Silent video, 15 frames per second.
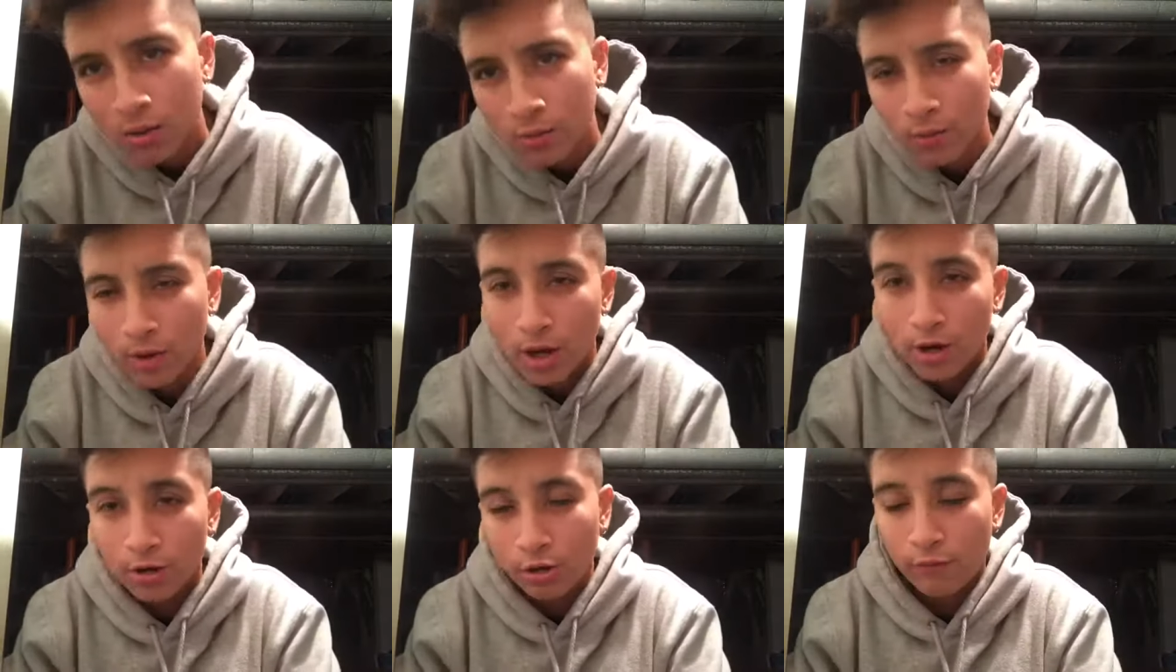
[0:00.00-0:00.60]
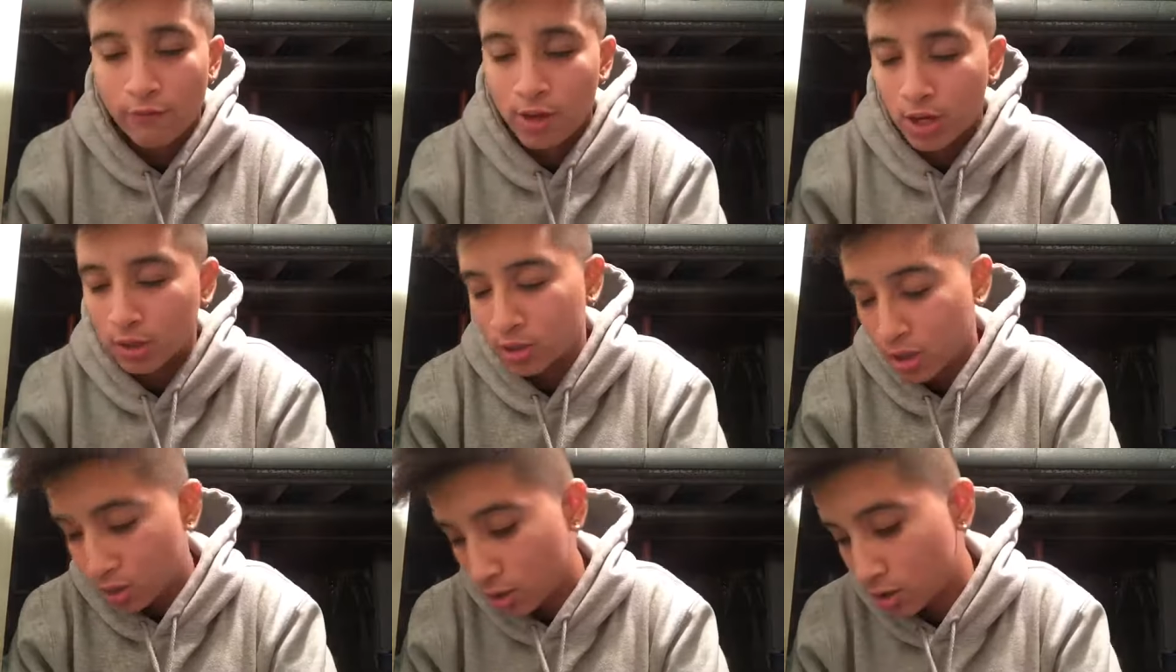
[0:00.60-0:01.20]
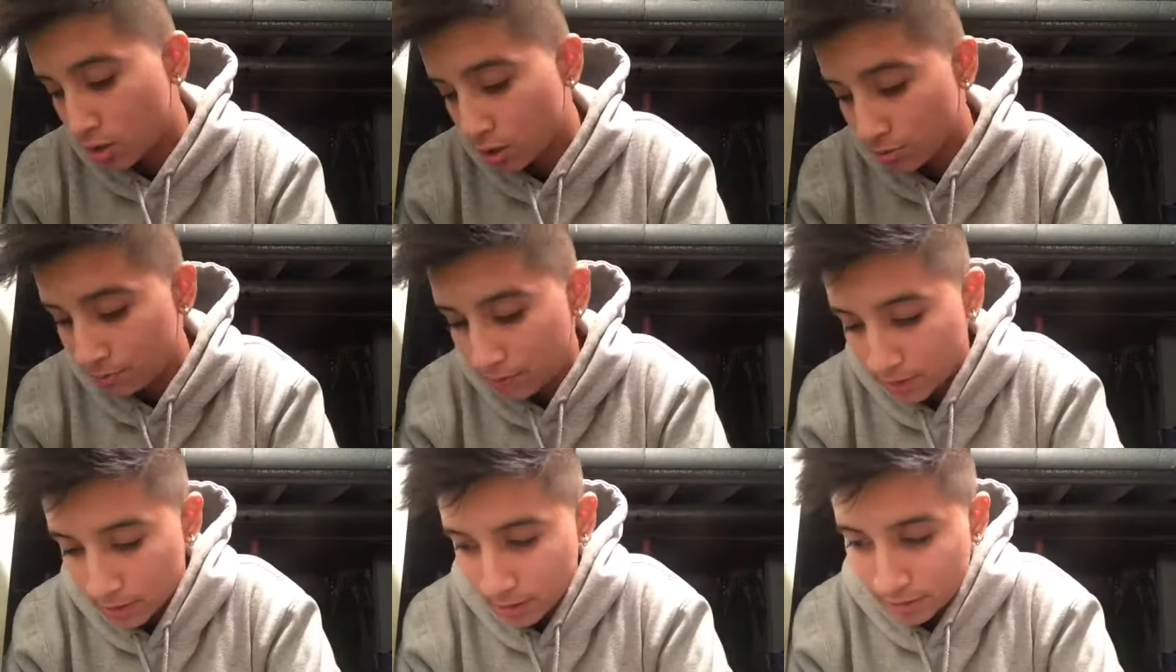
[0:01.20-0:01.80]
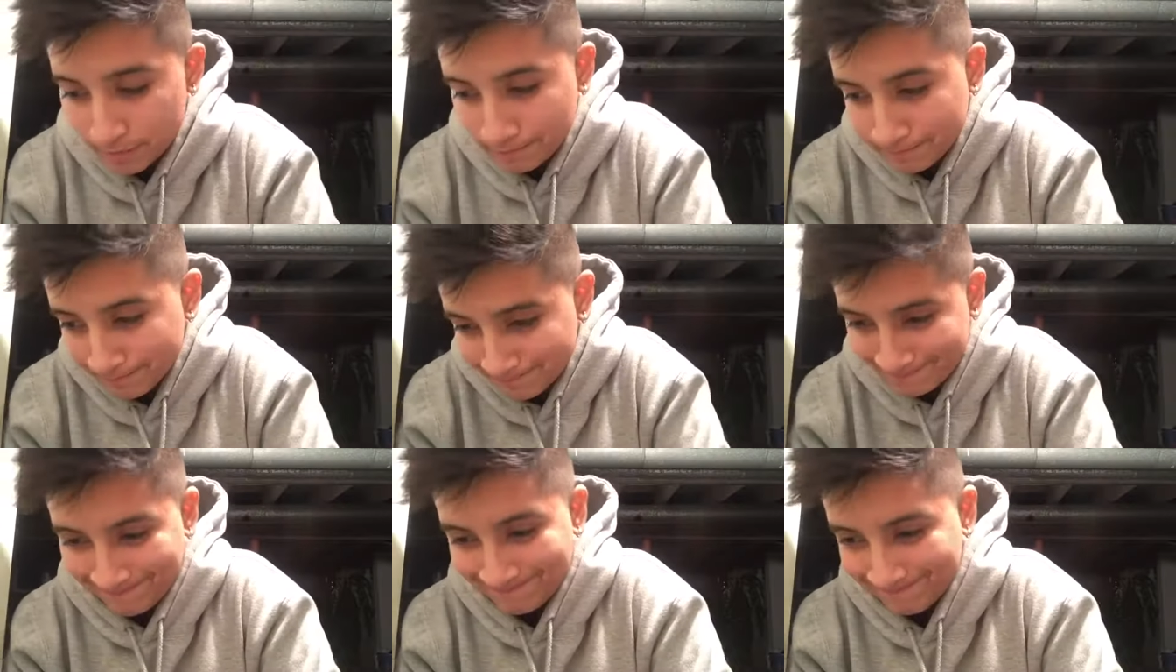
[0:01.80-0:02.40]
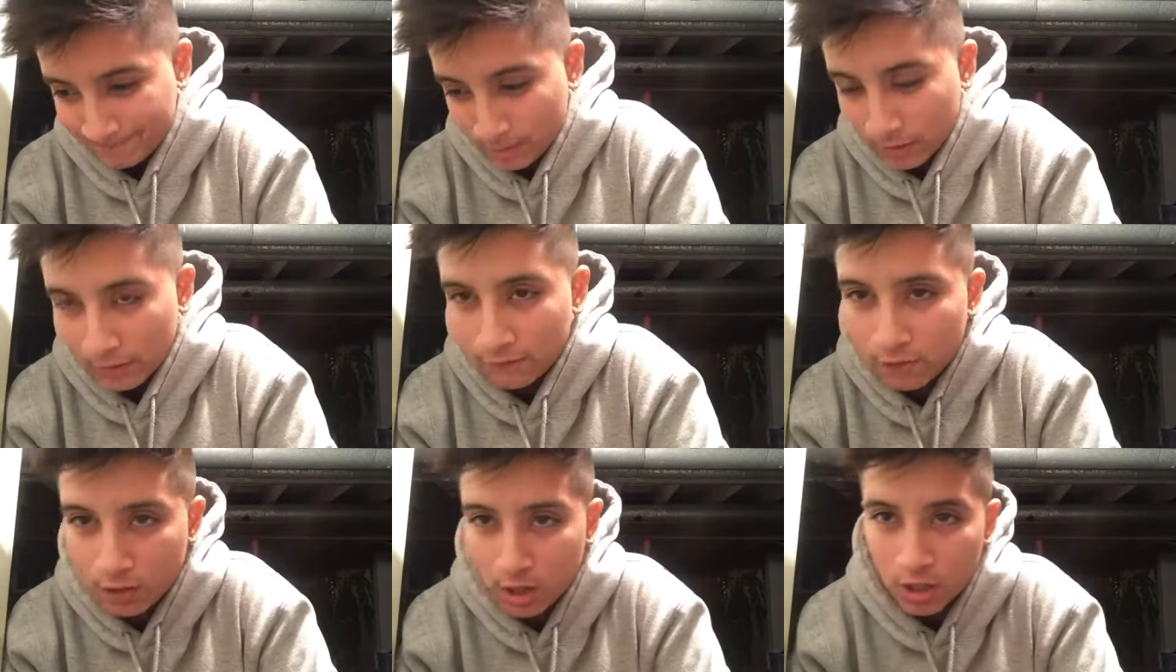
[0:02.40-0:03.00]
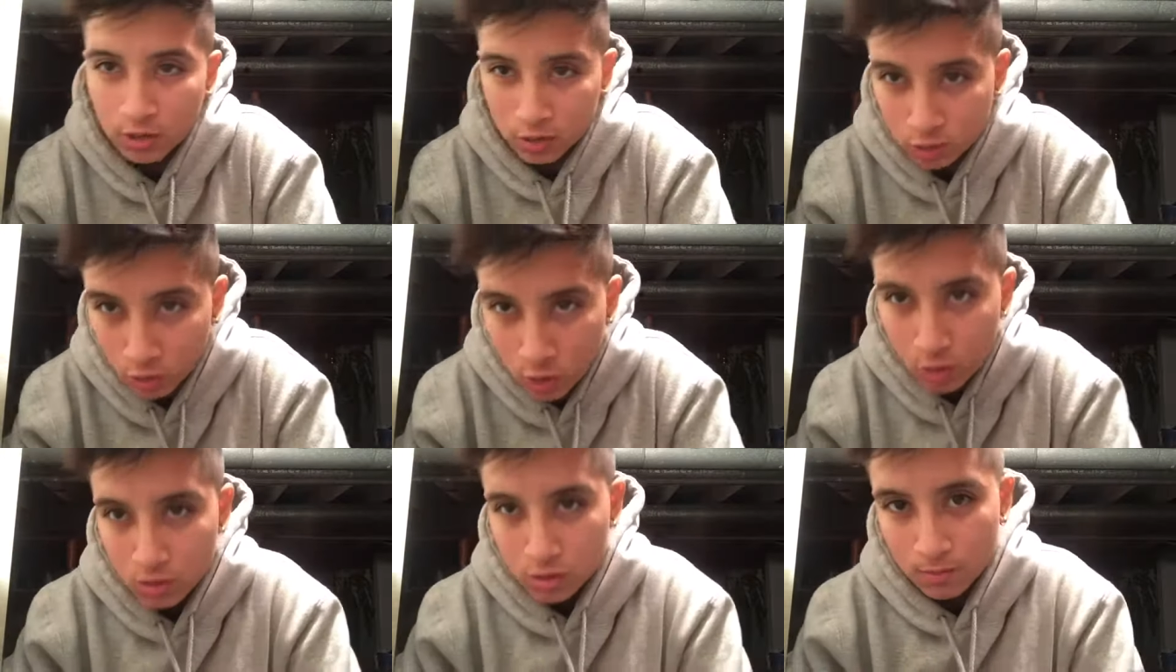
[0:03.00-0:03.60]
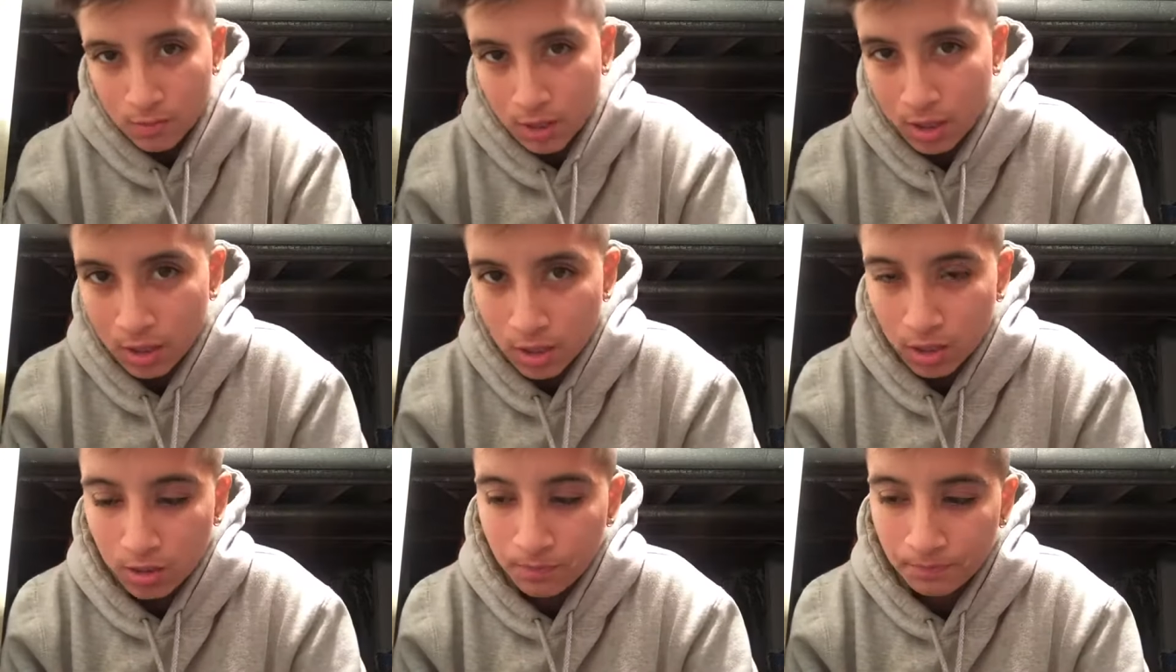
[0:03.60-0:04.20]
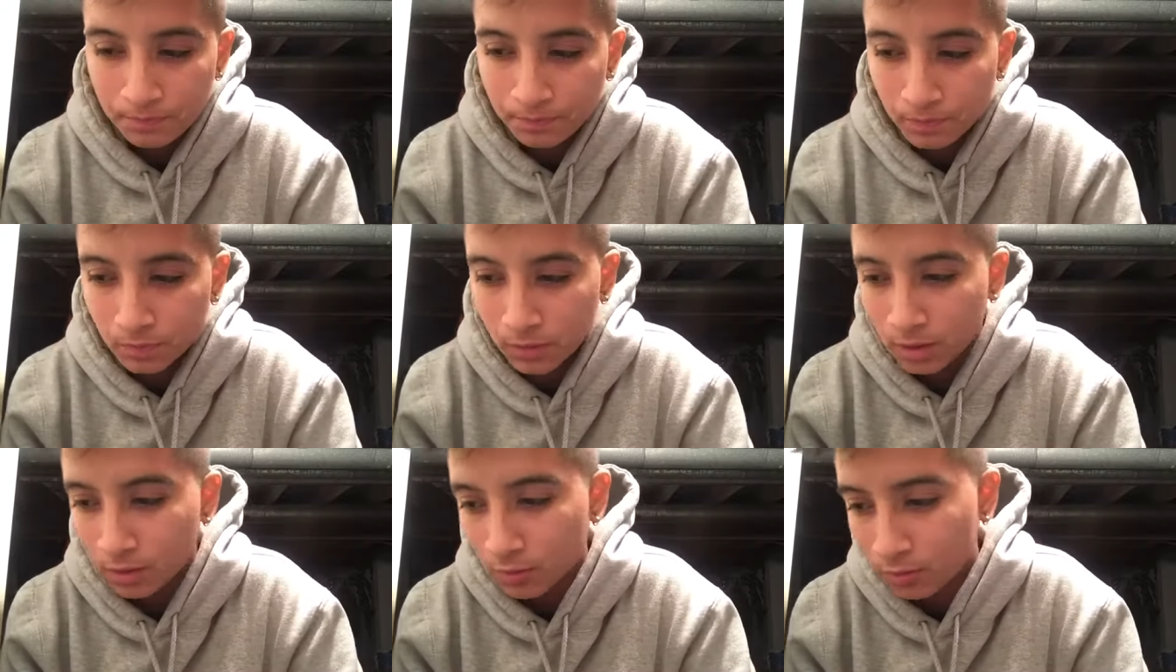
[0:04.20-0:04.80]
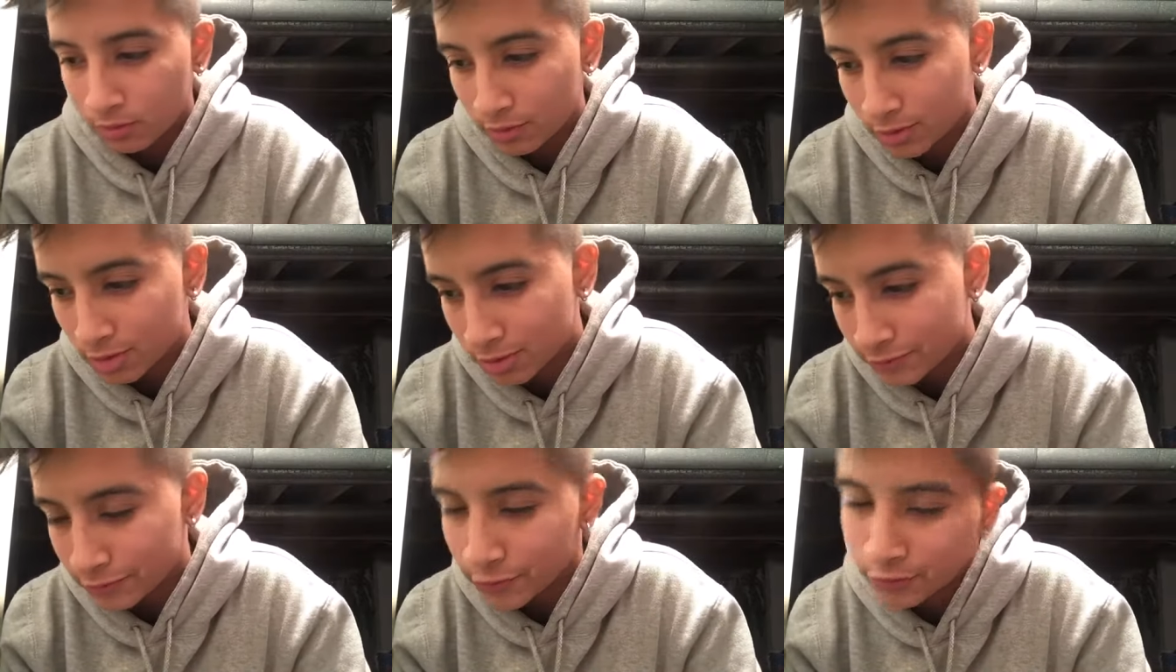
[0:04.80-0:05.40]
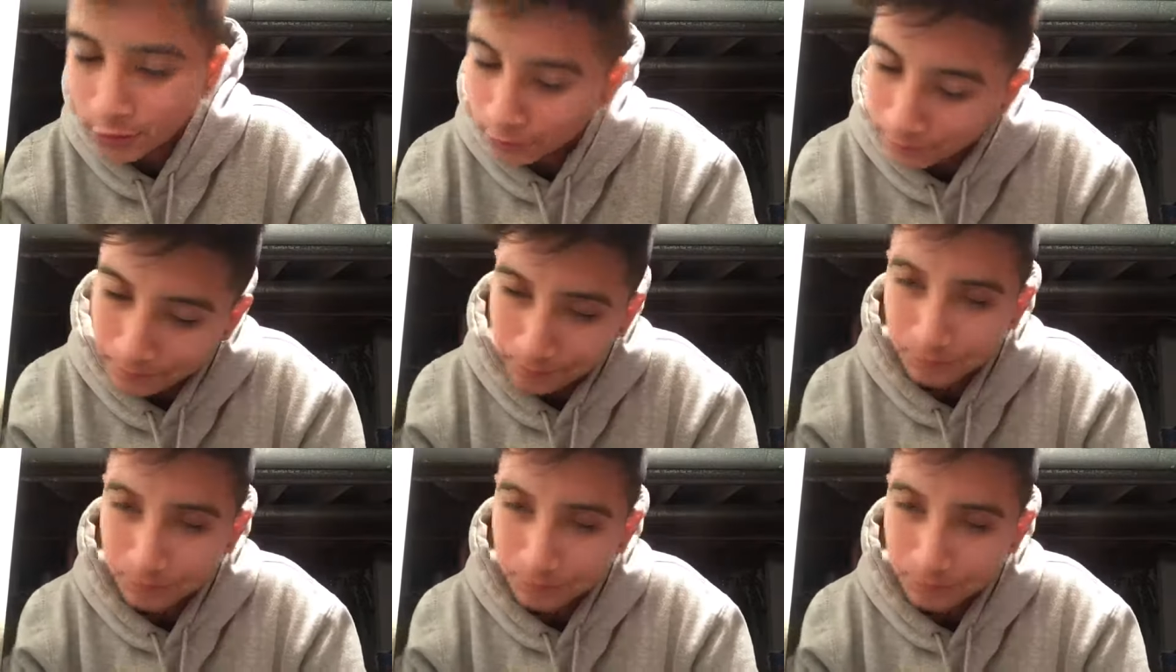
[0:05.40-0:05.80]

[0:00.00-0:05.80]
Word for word: Well, I don't know if you guys are, but if you guys know somebody, which you know,